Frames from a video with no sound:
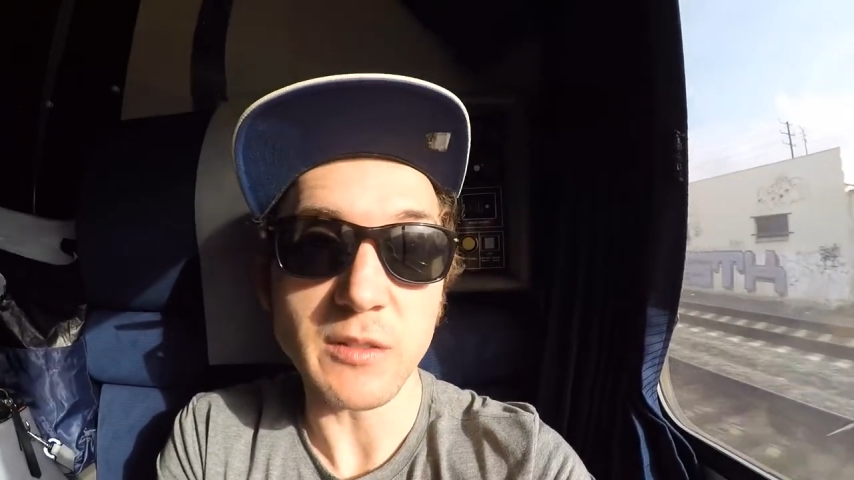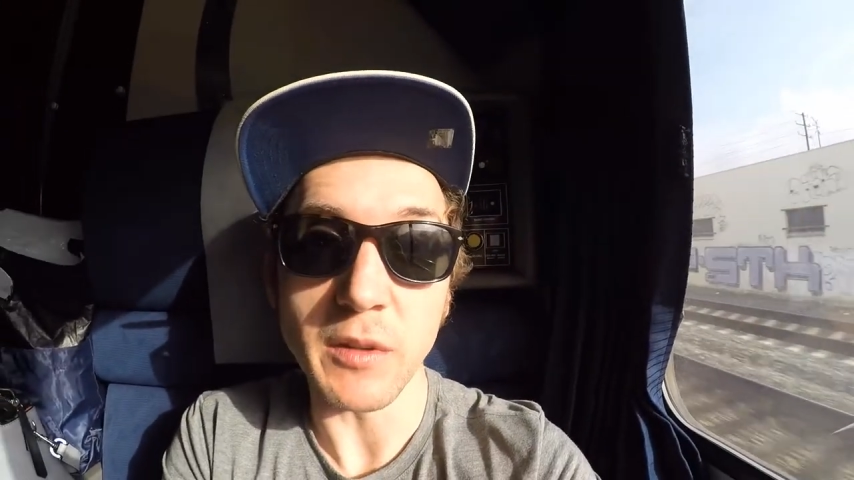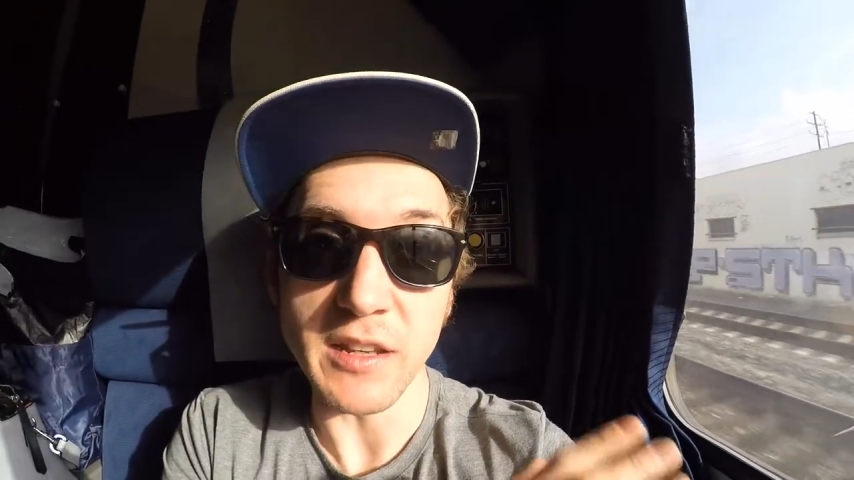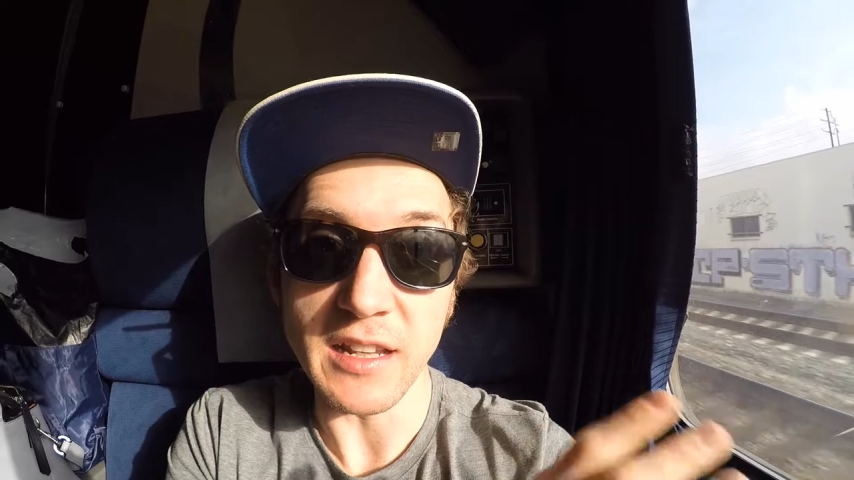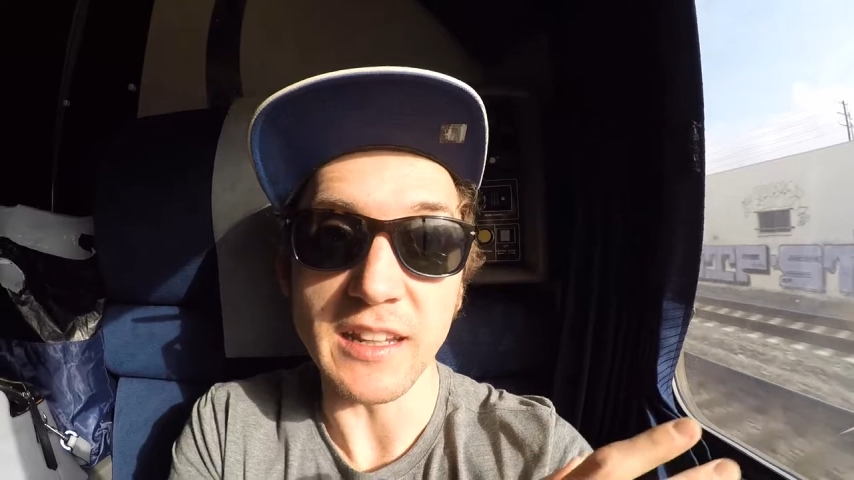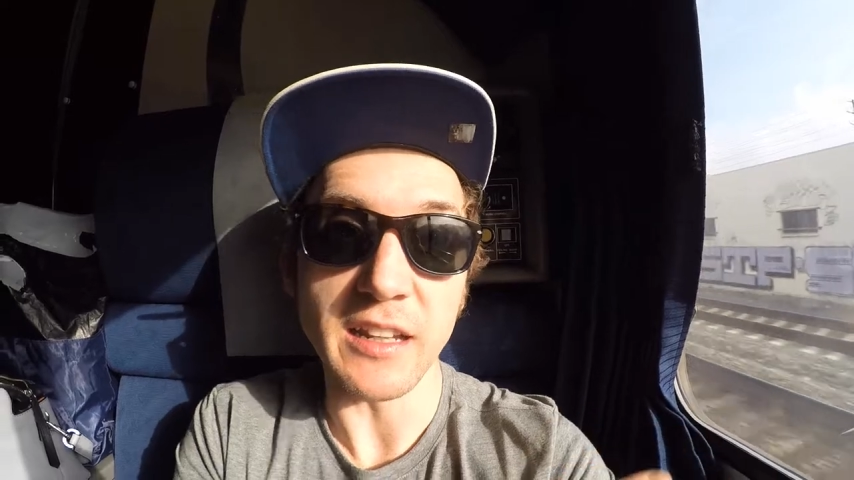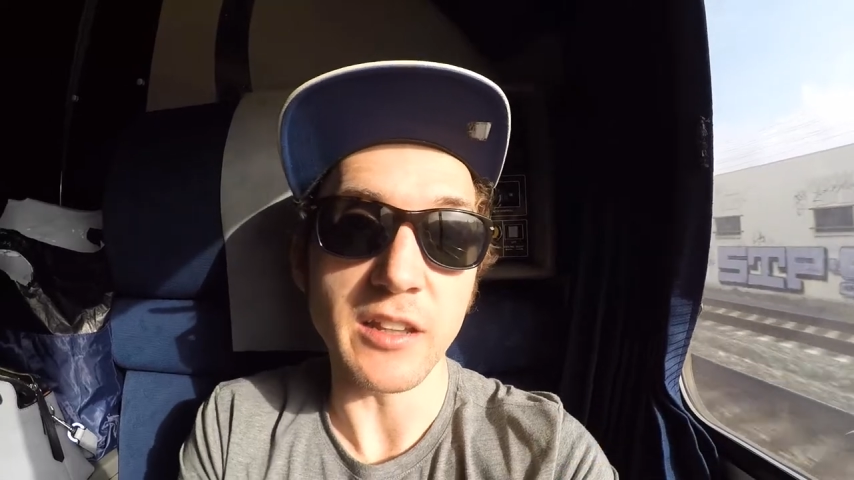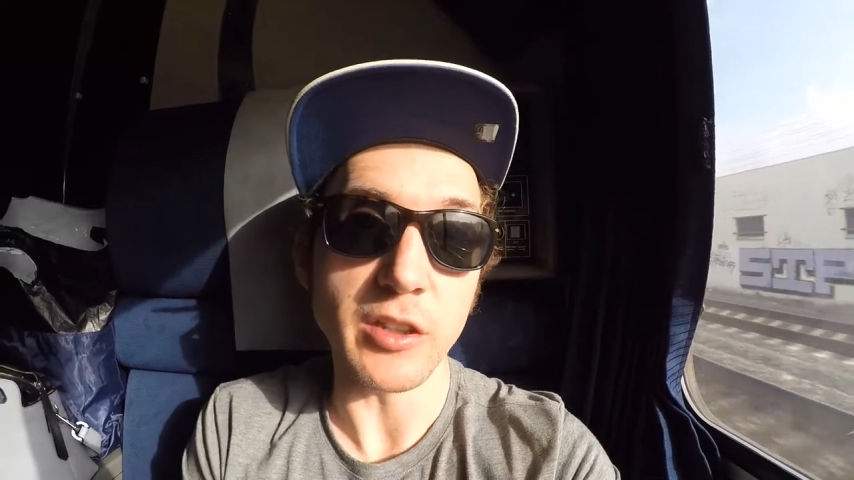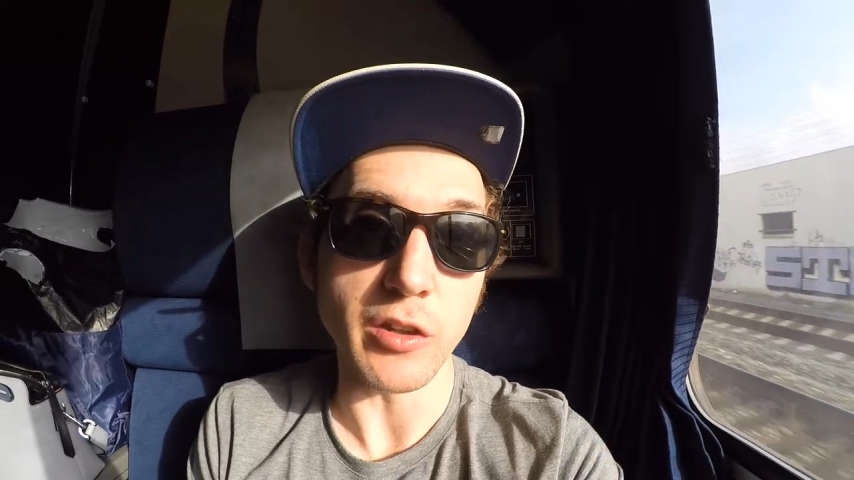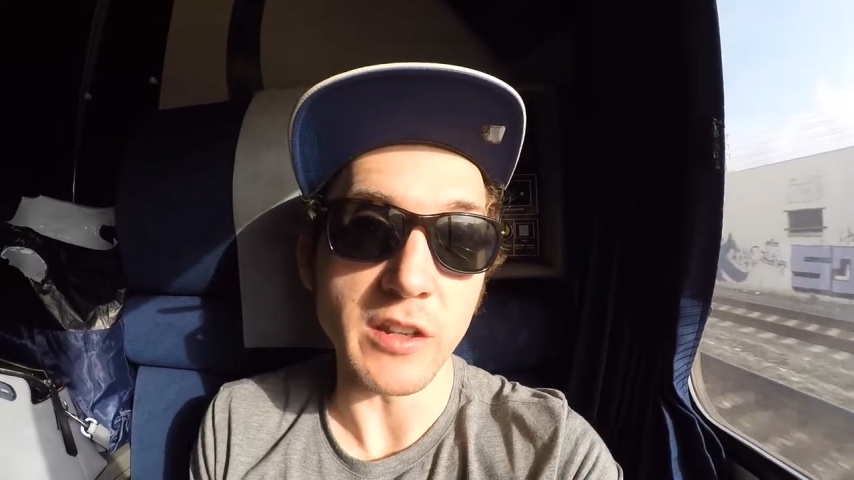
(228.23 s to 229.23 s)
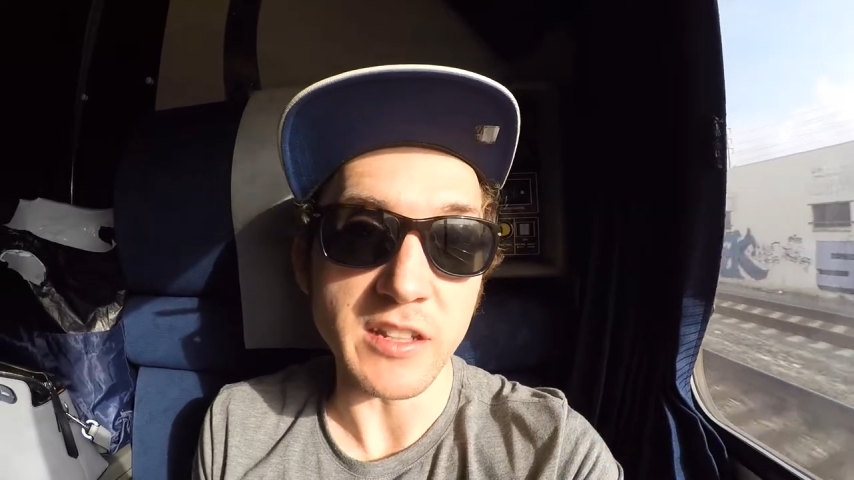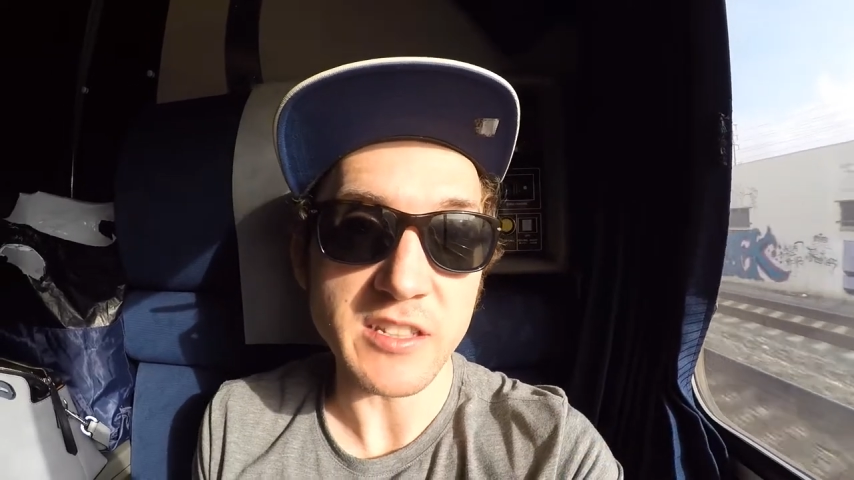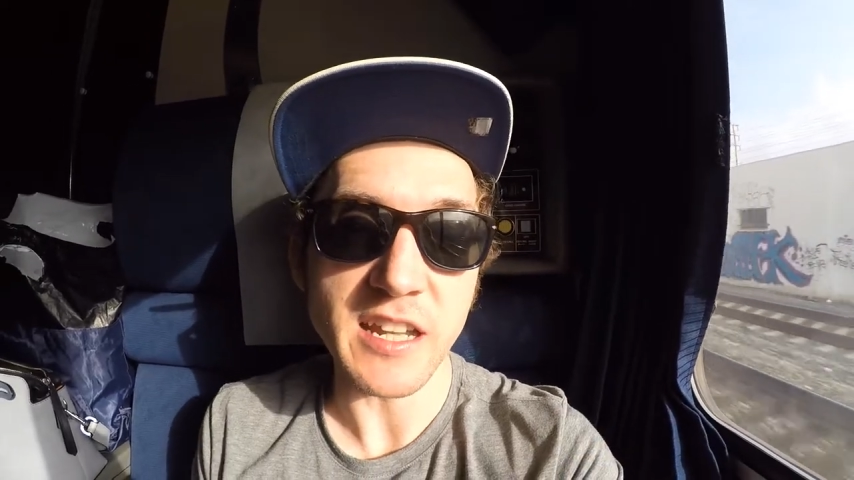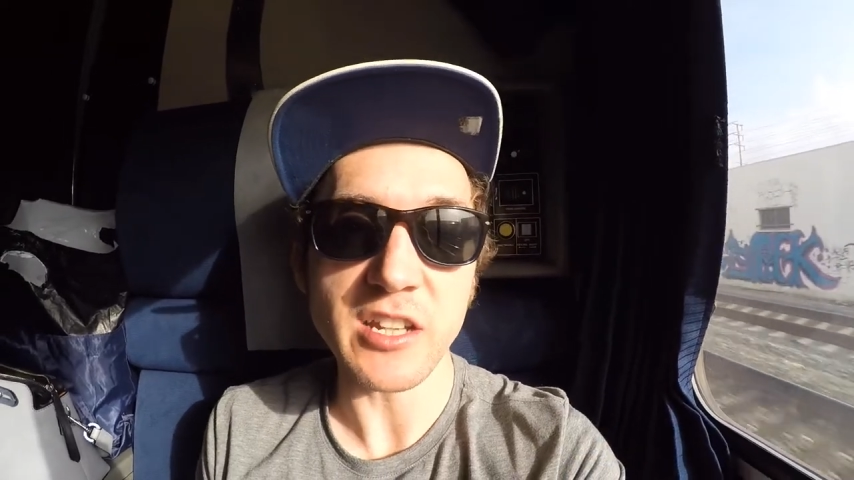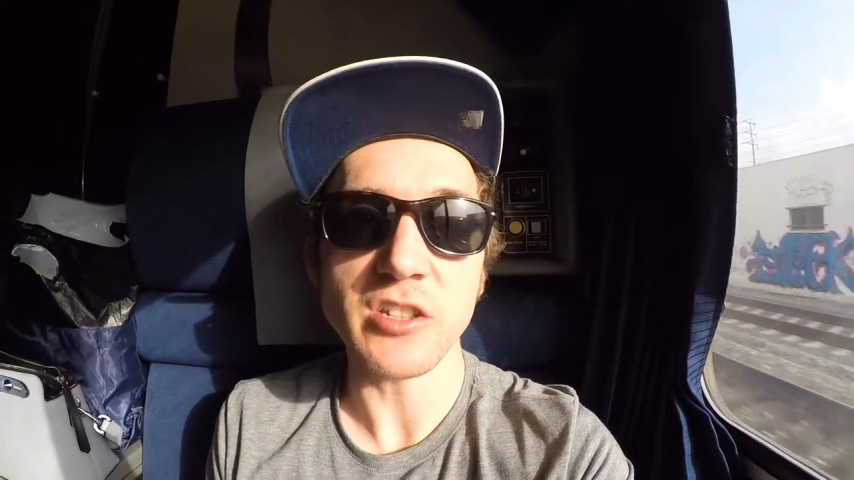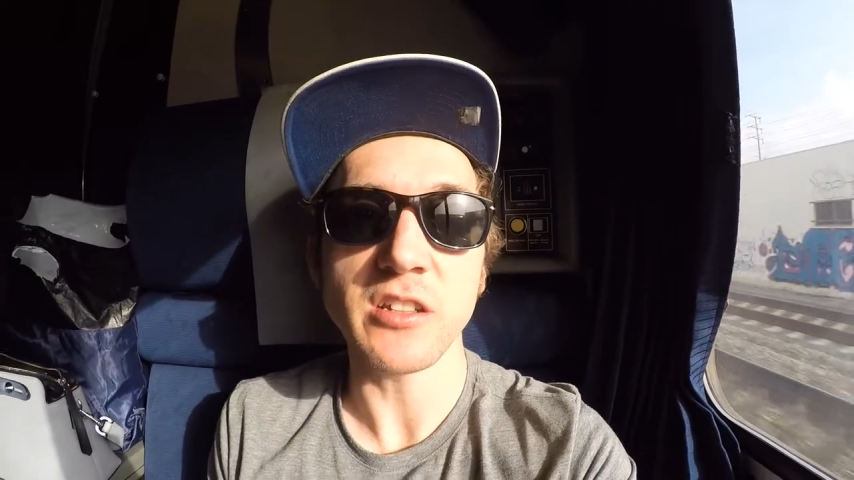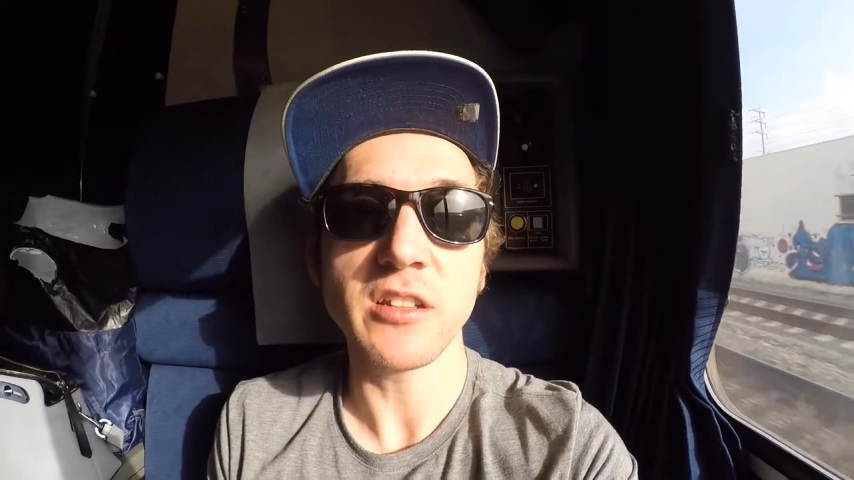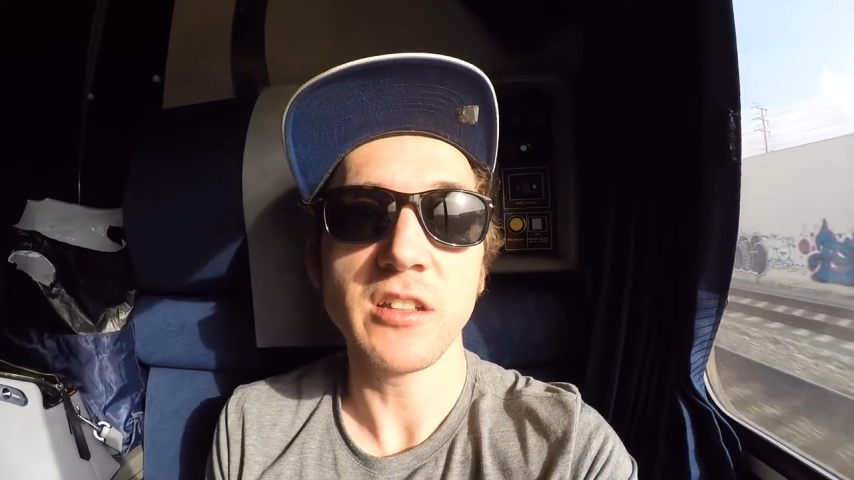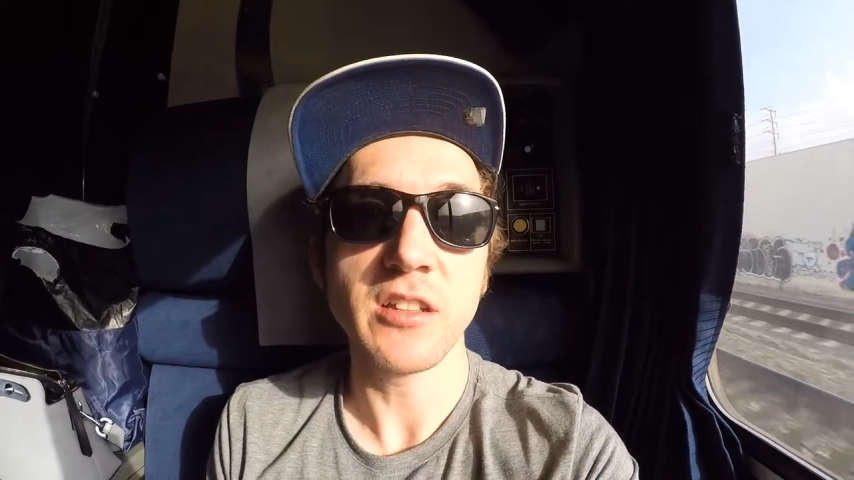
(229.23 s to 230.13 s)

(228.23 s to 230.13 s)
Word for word: but nearly at Union Station.